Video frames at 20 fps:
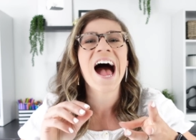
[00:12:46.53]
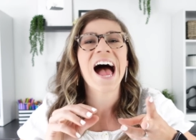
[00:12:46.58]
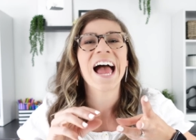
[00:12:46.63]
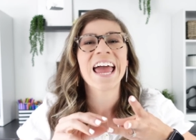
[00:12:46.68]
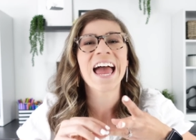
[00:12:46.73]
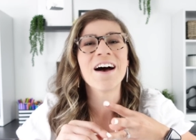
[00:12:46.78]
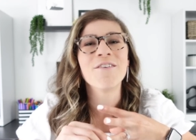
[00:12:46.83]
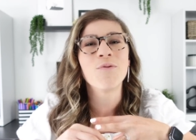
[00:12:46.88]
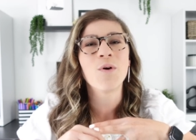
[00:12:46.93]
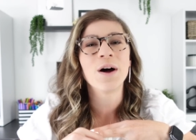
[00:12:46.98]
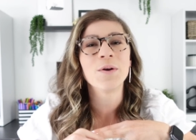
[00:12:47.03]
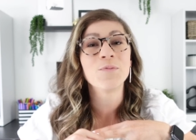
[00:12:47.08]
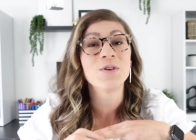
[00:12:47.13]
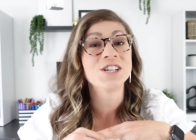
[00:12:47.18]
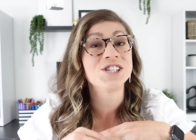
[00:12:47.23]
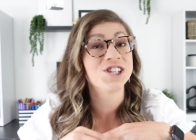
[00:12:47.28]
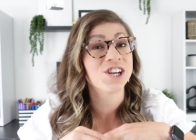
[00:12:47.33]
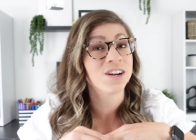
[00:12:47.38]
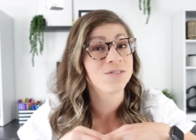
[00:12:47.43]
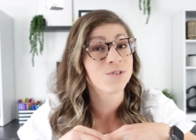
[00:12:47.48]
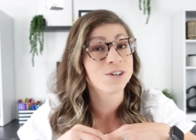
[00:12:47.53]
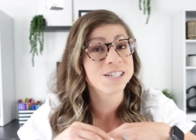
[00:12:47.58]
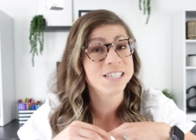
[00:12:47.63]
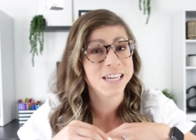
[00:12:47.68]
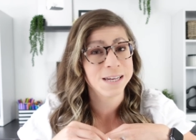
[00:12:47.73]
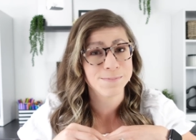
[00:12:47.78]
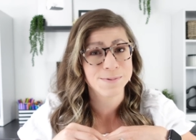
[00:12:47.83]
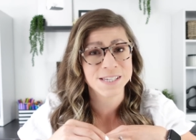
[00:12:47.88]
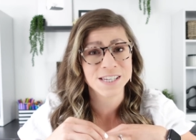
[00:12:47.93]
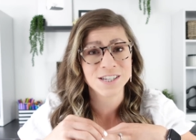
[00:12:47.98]
I have one with general
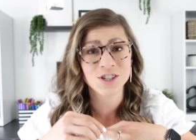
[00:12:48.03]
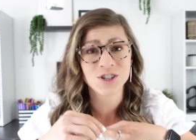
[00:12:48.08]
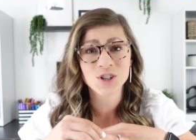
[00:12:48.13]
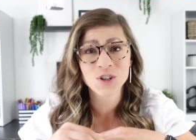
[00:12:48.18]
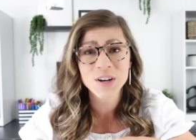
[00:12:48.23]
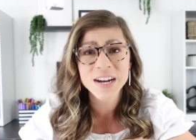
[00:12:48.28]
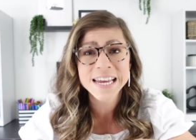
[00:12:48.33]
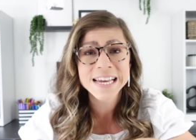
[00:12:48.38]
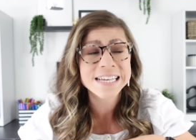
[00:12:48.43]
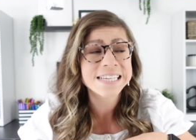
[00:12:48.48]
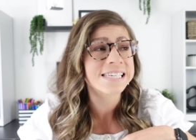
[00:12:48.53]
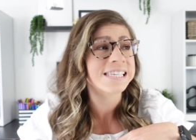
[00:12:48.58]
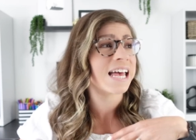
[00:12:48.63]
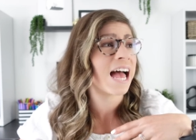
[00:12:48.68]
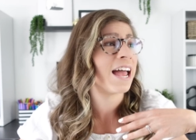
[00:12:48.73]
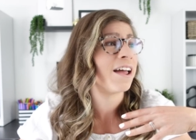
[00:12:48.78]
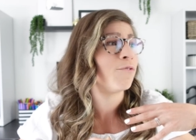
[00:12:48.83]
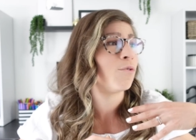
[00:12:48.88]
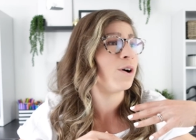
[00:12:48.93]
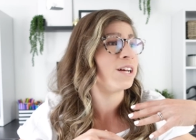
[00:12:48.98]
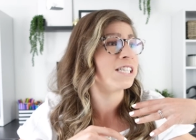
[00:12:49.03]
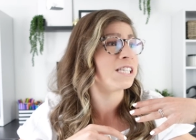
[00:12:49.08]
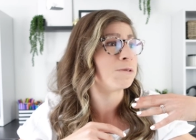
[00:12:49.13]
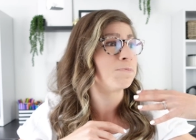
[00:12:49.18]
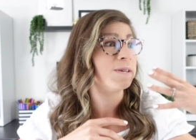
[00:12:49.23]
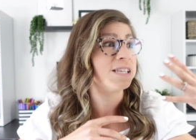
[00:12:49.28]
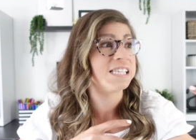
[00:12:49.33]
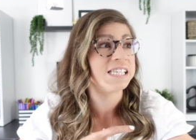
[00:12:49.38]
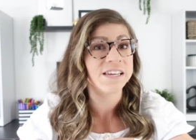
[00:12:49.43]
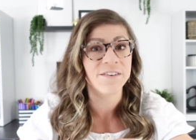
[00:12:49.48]
tips and tricks. I have one
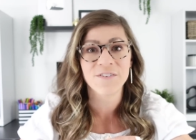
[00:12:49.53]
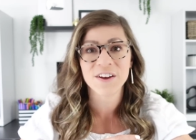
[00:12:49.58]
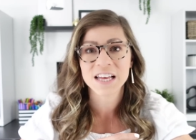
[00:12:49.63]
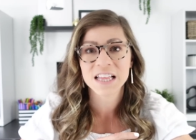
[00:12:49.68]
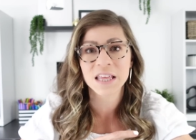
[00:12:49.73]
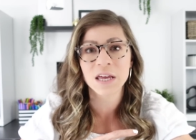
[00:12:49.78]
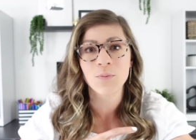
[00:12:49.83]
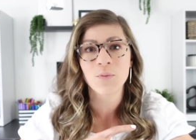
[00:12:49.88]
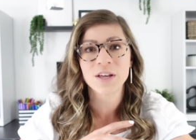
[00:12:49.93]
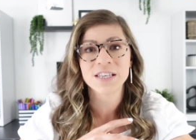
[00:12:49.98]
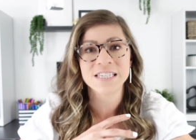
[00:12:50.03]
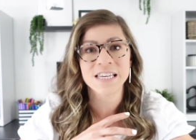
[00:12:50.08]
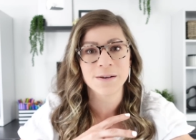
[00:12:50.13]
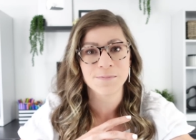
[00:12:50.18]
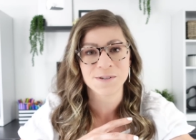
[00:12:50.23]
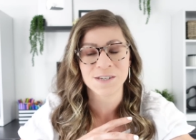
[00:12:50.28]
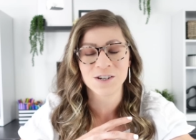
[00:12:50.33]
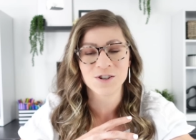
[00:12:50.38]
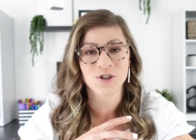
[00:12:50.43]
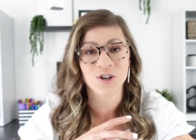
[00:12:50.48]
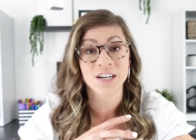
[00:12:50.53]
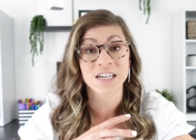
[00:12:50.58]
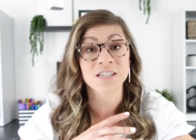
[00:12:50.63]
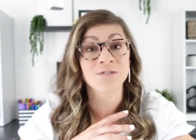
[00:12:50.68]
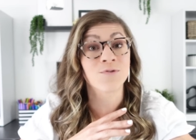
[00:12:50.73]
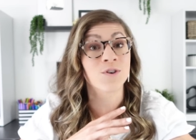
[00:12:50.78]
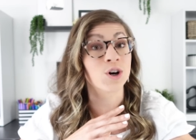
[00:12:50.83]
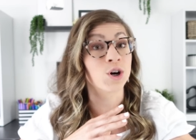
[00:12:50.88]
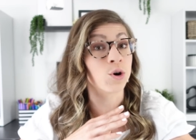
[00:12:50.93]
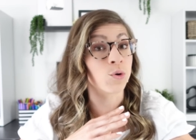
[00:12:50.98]
specifically with tips and tricks
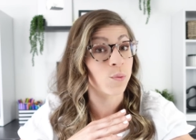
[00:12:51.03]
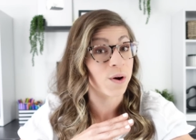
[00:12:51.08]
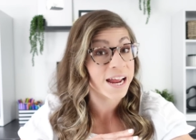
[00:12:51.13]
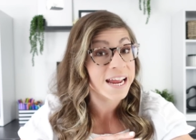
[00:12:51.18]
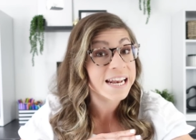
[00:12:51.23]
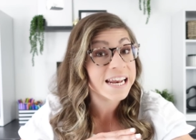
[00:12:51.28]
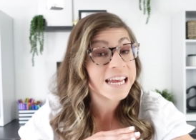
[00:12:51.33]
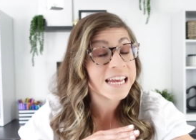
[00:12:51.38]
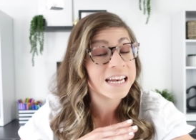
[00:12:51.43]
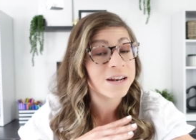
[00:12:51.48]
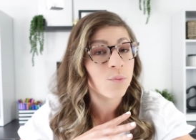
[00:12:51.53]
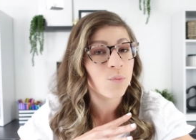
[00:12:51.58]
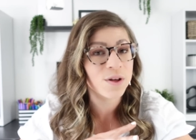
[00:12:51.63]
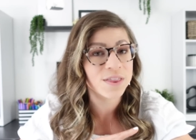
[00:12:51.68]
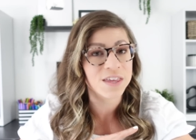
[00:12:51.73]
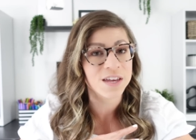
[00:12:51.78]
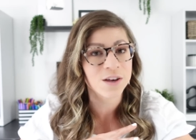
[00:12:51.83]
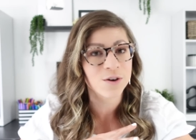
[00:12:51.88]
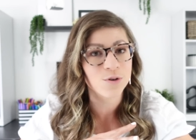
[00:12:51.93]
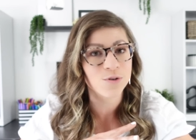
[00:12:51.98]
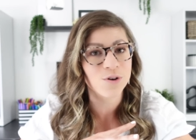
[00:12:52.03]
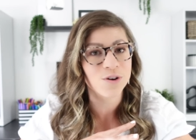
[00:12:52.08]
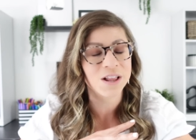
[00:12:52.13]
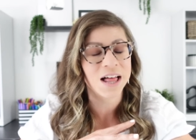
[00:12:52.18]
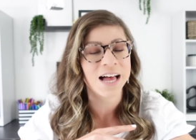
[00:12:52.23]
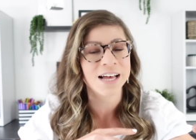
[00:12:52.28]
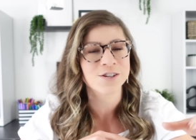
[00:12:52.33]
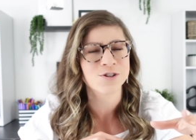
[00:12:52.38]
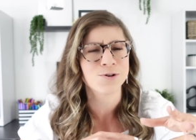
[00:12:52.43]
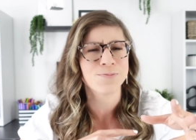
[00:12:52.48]
for grading within Google
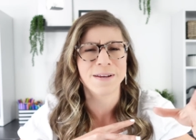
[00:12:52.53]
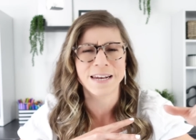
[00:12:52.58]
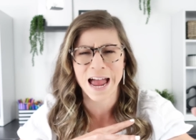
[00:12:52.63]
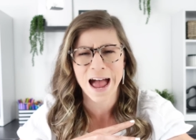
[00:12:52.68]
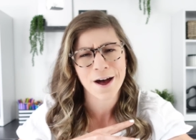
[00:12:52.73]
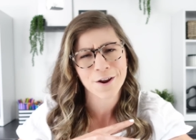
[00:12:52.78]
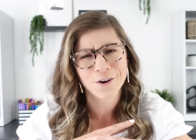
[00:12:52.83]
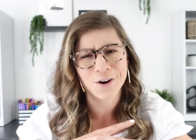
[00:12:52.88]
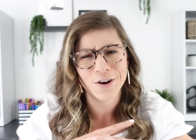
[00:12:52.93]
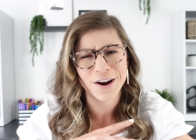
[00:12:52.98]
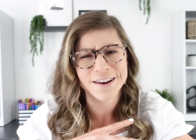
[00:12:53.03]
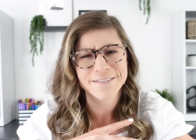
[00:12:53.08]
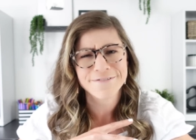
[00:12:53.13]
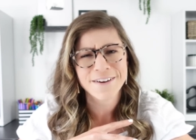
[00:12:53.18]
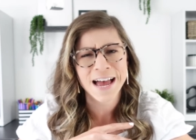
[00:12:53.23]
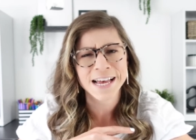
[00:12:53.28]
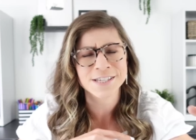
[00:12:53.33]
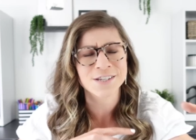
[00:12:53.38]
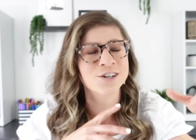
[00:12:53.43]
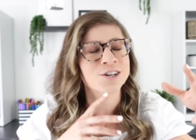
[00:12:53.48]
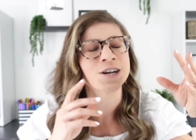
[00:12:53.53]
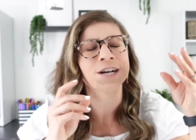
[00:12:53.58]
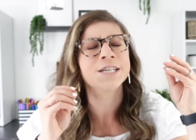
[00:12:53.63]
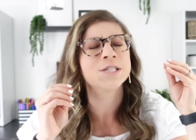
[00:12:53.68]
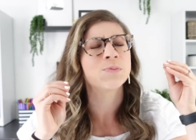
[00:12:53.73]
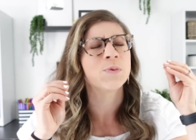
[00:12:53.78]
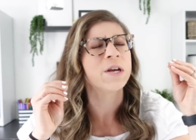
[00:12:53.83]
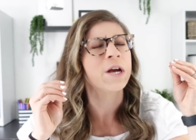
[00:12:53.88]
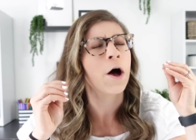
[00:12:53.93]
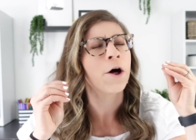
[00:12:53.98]
Classroom and how to grade faster,
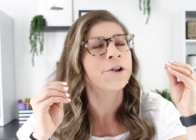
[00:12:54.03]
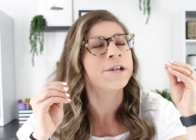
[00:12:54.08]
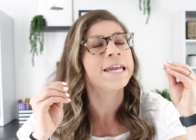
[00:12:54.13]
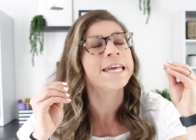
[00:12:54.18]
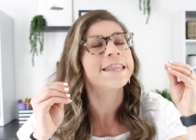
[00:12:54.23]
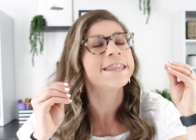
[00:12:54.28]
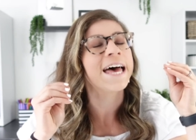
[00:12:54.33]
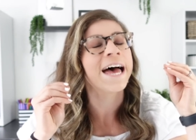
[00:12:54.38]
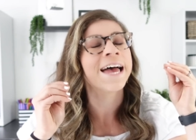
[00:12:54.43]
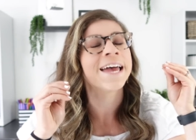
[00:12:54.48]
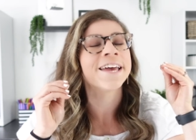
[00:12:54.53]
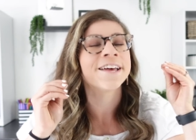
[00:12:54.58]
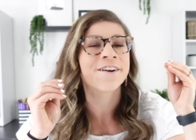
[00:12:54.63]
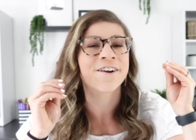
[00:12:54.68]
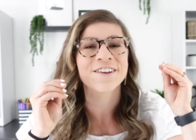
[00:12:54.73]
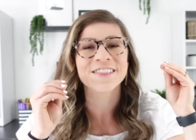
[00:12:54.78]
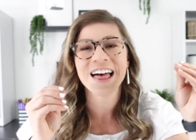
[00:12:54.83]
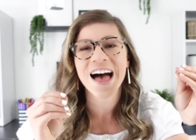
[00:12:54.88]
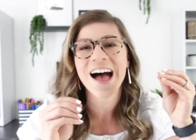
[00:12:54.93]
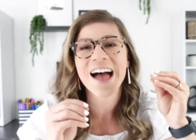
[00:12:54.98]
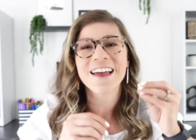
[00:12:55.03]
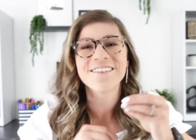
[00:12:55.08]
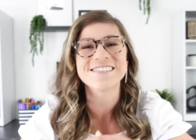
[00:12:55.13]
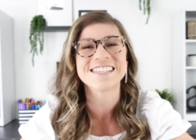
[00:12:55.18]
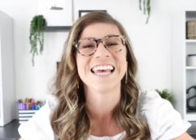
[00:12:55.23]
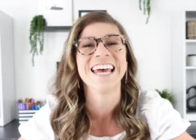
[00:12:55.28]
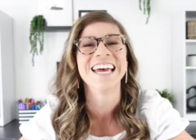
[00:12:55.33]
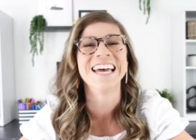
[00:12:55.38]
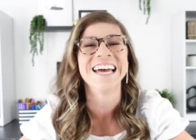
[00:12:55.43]
because we all need that in our lives.